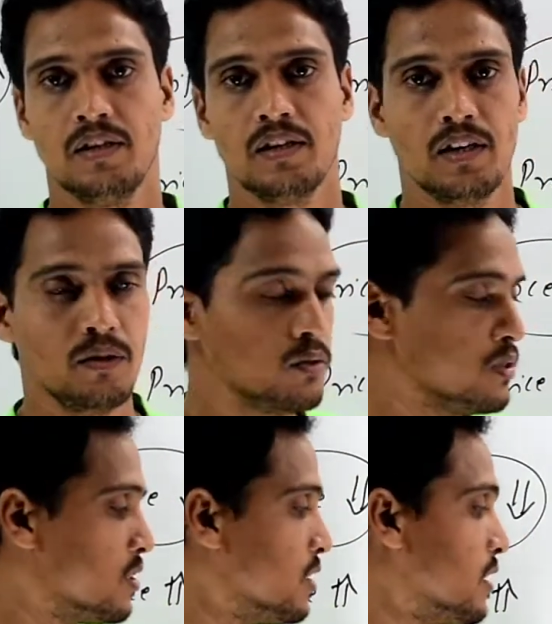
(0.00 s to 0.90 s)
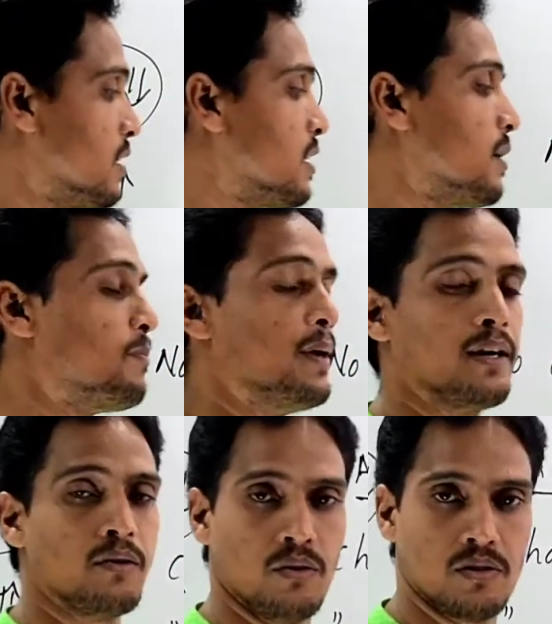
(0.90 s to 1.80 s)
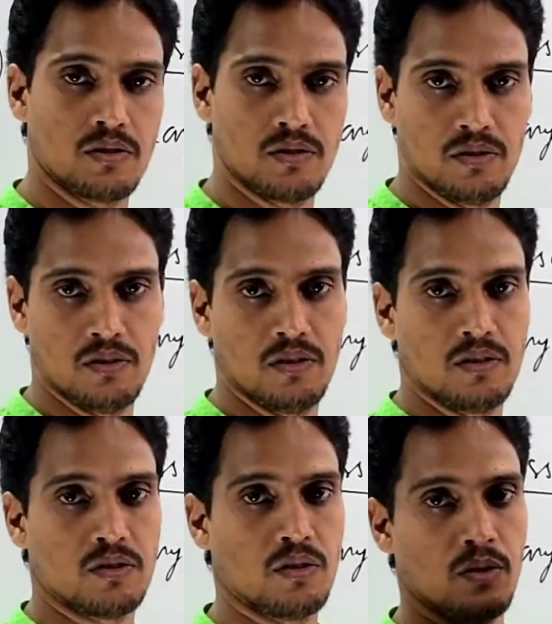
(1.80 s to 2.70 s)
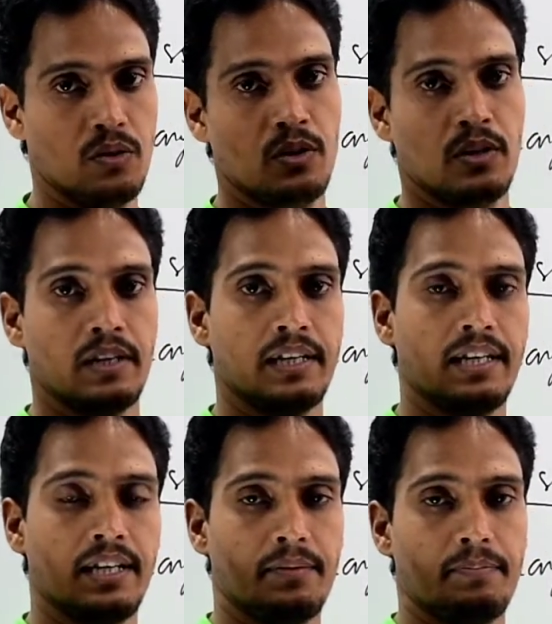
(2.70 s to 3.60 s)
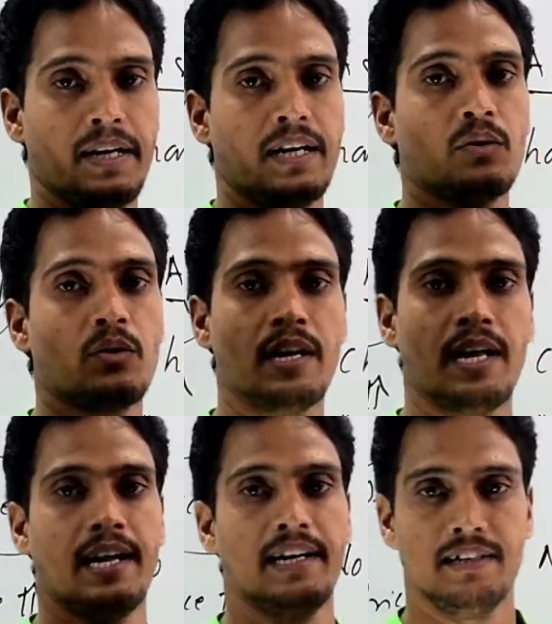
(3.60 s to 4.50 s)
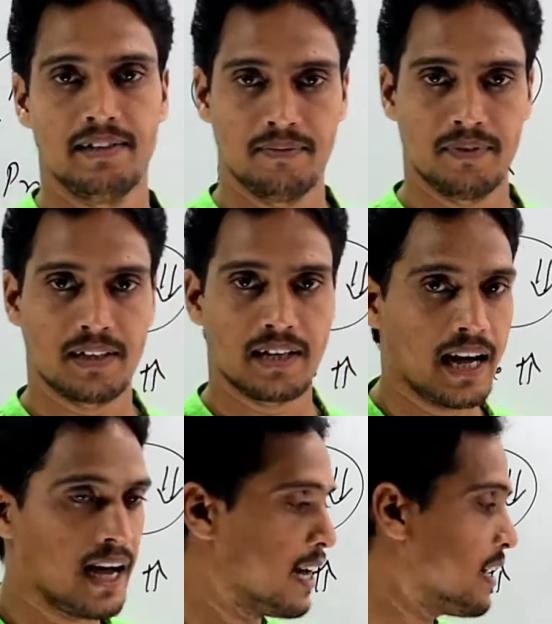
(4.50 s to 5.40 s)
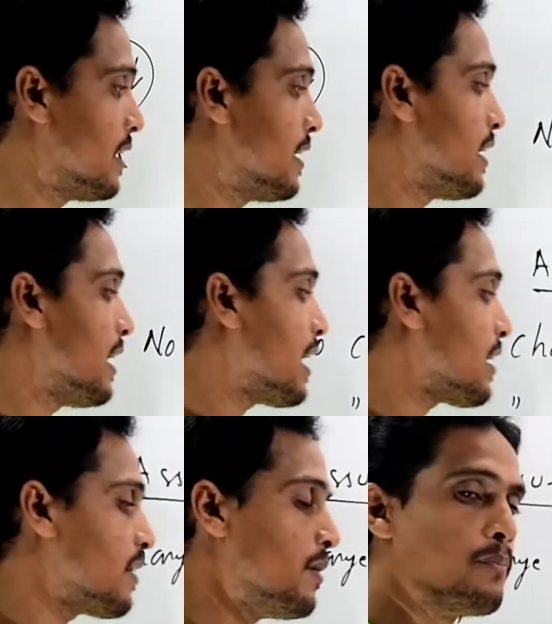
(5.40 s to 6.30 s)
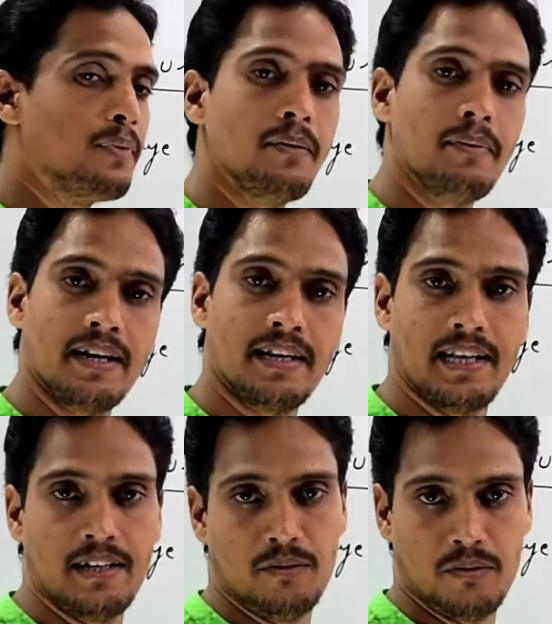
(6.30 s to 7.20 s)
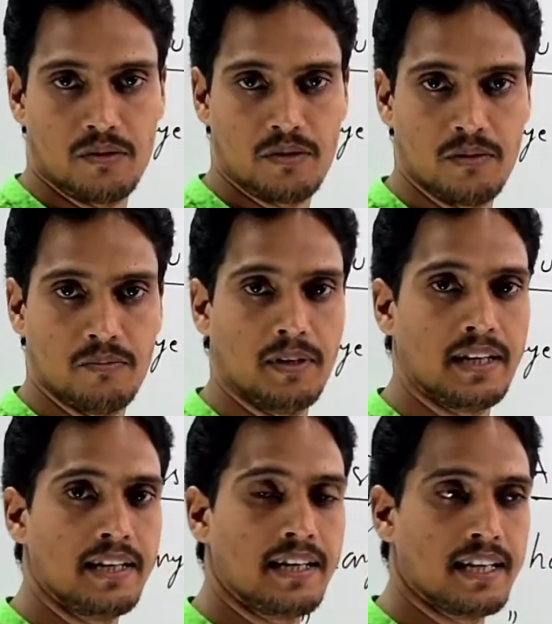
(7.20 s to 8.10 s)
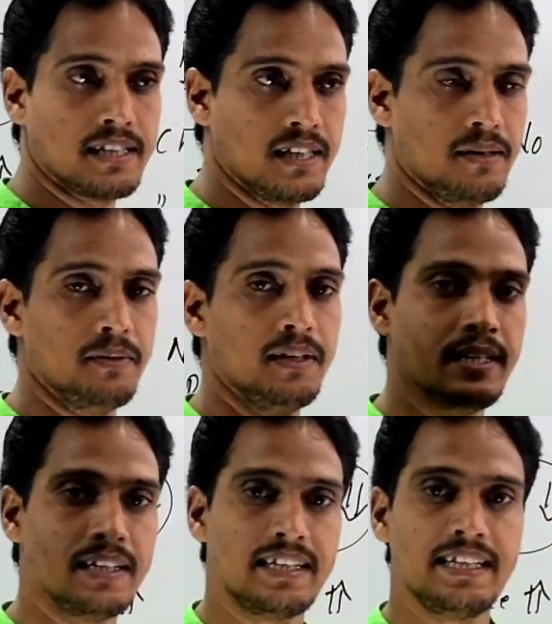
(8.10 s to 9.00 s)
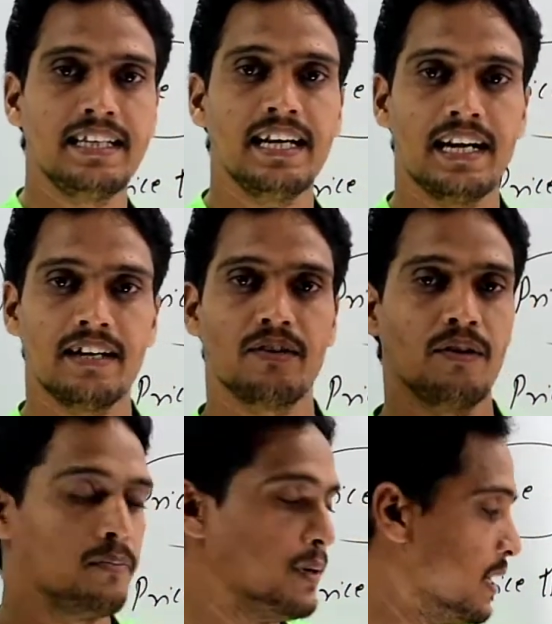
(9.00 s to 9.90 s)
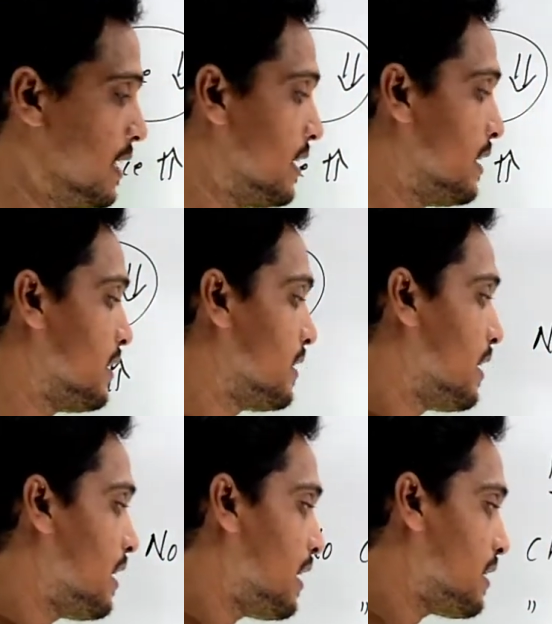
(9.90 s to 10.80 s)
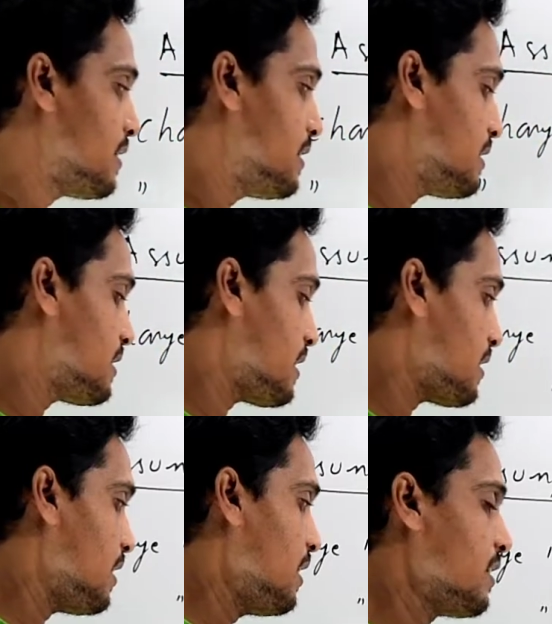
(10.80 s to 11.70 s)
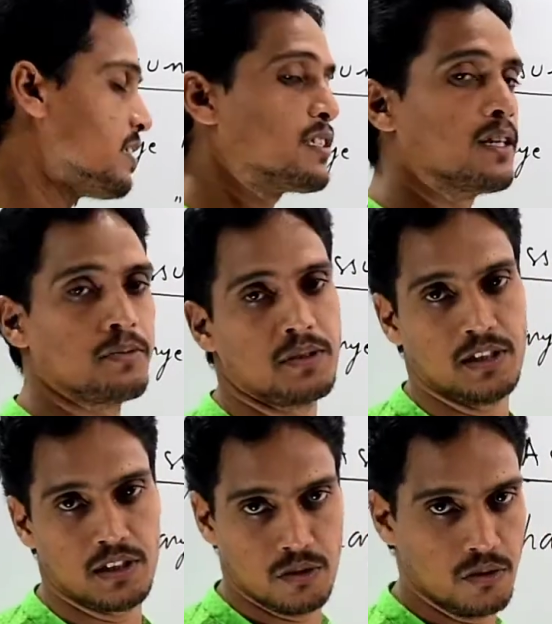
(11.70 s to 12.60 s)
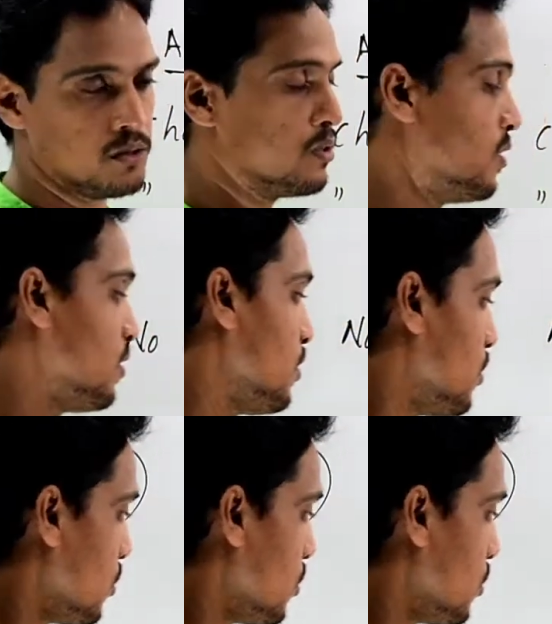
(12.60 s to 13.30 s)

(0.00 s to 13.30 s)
use the petrols. So here petrol and car are complementary goods, but in case of tea and coffee these are the substitute